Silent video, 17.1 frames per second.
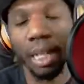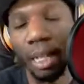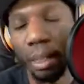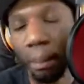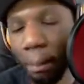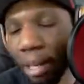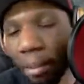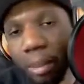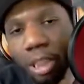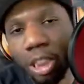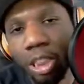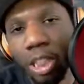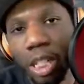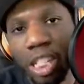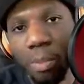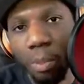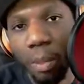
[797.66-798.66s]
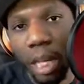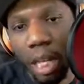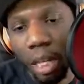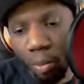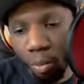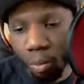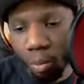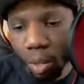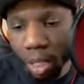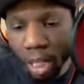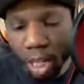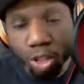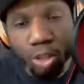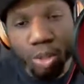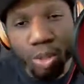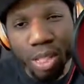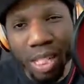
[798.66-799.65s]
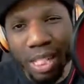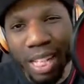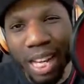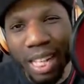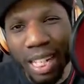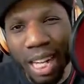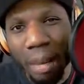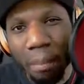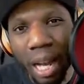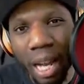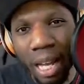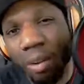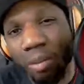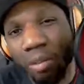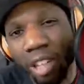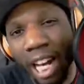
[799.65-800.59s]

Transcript: Pretty much to explain what else was inside that binder.